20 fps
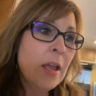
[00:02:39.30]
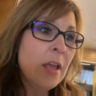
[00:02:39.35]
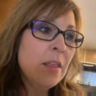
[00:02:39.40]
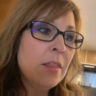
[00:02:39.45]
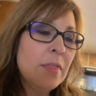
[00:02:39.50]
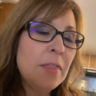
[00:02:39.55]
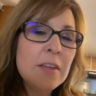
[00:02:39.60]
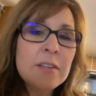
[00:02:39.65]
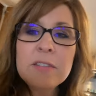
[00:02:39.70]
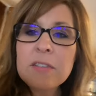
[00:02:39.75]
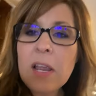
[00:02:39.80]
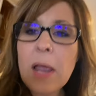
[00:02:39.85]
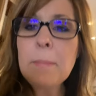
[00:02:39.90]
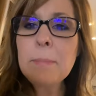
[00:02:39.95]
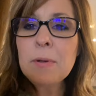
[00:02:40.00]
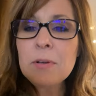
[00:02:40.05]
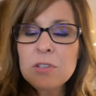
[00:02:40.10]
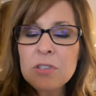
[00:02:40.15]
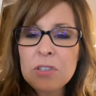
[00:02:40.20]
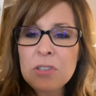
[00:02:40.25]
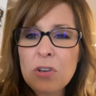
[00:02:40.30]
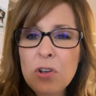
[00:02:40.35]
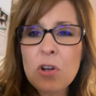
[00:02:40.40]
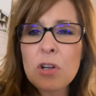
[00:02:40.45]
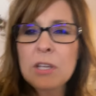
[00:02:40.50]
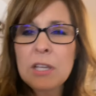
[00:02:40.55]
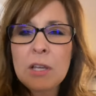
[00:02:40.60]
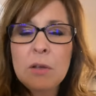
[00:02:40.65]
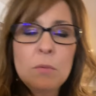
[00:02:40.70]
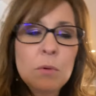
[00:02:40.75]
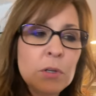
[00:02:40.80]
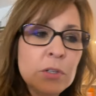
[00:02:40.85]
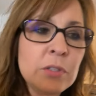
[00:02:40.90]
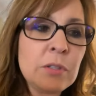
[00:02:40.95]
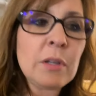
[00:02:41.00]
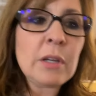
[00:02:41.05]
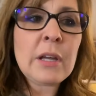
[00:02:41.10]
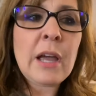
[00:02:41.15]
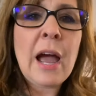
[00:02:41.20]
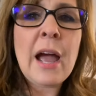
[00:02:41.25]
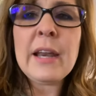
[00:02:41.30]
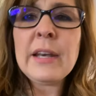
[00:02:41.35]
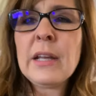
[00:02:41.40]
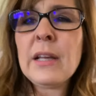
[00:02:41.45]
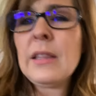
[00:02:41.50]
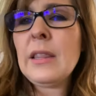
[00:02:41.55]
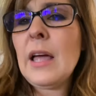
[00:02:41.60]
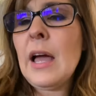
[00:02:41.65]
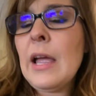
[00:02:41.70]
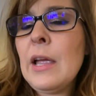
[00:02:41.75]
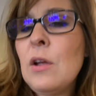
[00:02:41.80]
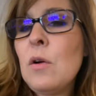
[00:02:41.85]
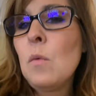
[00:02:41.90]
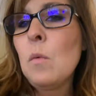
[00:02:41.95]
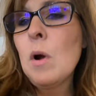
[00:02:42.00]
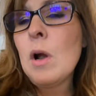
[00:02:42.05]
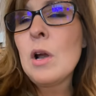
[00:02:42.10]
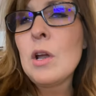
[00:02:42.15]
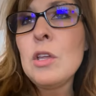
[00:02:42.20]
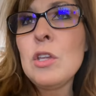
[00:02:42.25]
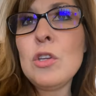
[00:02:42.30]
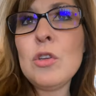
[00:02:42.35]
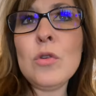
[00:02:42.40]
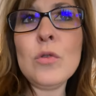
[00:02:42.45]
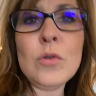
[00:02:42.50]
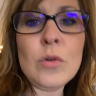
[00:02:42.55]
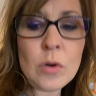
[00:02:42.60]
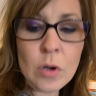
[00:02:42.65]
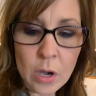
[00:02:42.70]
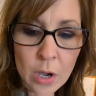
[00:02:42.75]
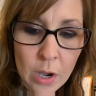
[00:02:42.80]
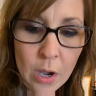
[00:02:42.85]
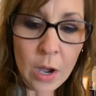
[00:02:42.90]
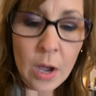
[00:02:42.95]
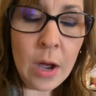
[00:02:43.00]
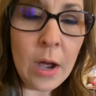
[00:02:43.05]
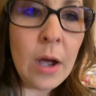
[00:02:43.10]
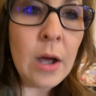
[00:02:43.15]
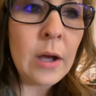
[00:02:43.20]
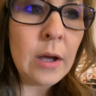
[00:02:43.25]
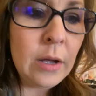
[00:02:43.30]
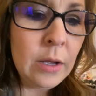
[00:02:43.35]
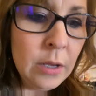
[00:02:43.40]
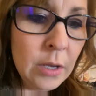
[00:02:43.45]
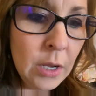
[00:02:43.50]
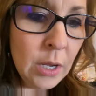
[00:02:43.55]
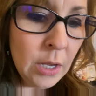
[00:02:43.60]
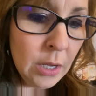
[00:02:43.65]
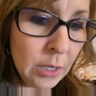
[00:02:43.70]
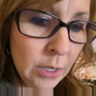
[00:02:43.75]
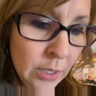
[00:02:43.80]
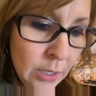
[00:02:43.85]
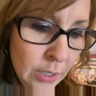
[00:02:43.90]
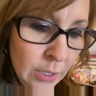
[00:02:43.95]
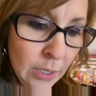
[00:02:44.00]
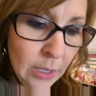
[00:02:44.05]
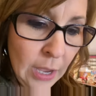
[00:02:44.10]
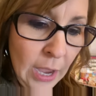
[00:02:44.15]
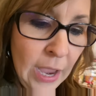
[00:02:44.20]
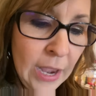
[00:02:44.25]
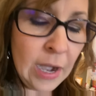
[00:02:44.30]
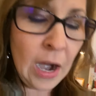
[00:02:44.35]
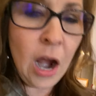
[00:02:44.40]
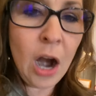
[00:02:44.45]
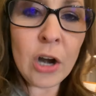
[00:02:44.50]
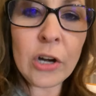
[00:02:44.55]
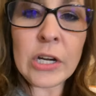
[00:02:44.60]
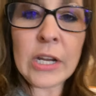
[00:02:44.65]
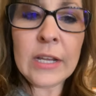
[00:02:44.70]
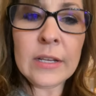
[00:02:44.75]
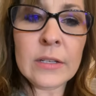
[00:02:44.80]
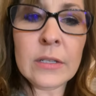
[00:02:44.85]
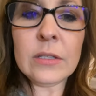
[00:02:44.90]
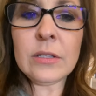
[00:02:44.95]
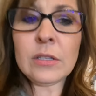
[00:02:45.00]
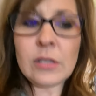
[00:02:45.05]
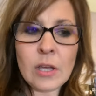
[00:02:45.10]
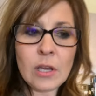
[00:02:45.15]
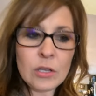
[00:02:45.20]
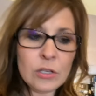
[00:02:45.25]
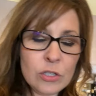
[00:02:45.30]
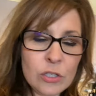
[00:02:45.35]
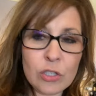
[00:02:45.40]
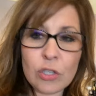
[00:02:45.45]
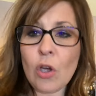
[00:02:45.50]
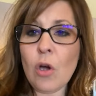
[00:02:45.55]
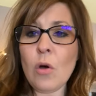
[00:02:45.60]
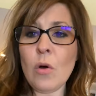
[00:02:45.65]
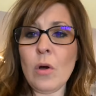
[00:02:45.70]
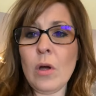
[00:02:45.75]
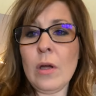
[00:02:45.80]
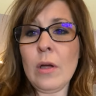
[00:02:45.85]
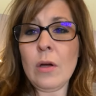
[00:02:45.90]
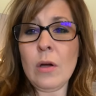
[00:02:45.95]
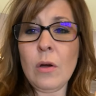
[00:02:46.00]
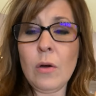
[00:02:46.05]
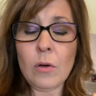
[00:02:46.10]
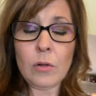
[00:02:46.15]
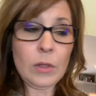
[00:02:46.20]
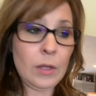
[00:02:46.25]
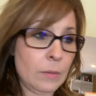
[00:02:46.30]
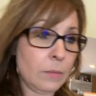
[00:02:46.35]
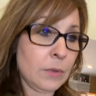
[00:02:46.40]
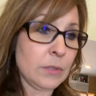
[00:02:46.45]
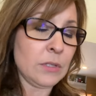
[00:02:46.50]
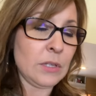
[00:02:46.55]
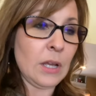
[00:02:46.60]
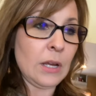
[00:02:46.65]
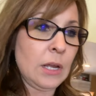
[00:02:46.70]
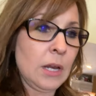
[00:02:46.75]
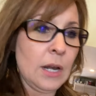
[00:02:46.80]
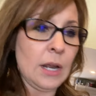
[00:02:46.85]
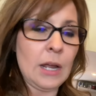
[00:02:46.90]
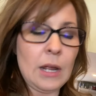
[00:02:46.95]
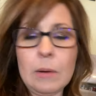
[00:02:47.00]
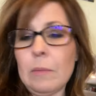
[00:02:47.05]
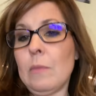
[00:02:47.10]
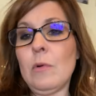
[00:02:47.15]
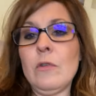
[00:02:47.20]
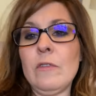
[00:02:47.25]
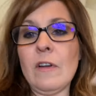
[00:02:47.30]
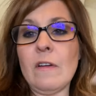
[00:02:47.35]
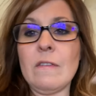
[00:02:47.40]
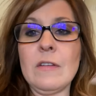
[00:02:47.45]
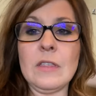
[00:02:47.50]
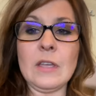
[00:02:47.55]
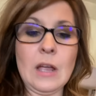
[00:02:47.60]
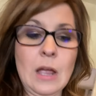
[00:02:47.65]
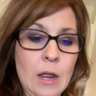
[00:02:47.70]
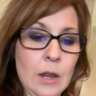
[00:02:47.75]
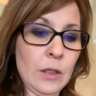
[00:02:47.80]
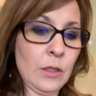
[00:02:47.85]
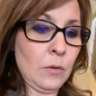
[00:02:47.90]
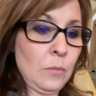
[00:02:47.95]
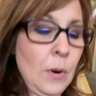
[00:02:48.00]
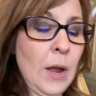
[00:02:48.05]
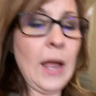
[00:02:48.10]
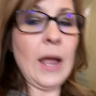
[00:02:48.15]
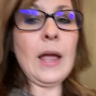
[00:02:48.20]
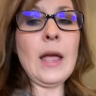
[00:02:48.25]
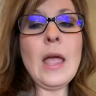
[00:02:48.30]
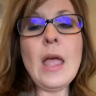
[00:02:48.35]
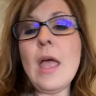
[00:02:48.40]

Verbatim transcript: this type of cookie was kind of like where you, uh, it hardens. So hold on one second. I gotta move everything out of the way.